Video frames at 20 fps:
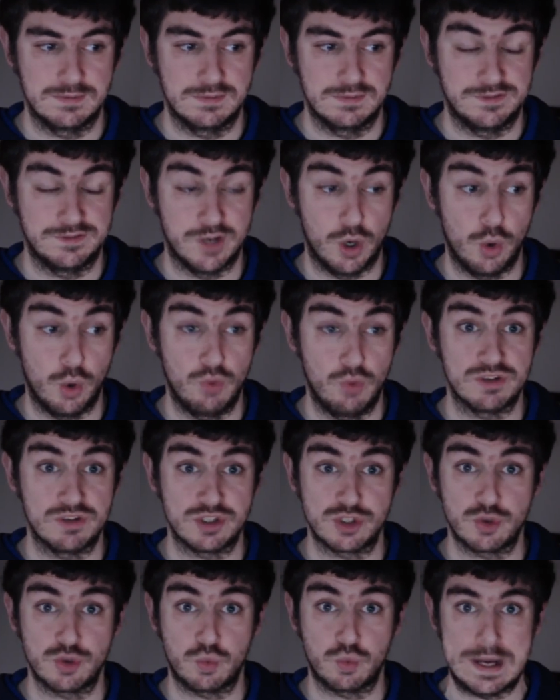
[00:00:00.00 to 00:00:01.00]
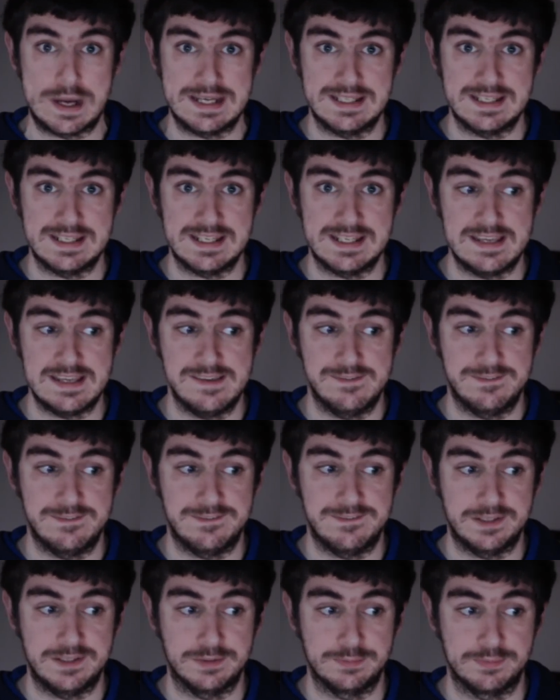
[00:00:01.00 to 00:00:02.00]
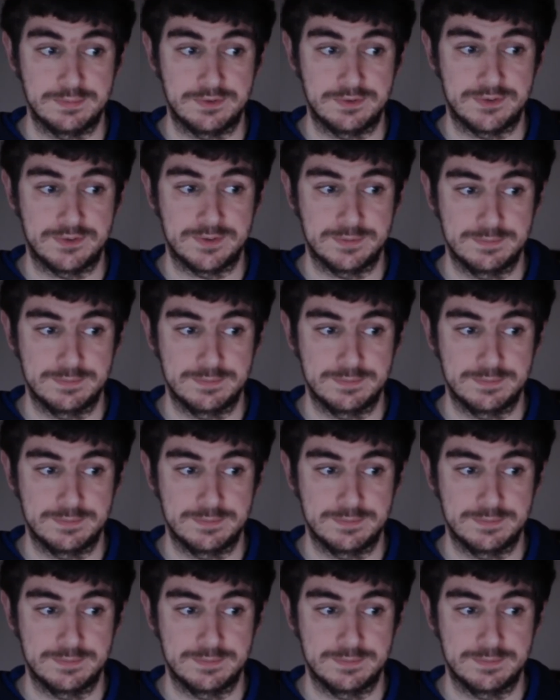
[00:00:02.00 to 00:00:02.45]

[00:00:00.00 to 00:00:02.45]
for over 20 films.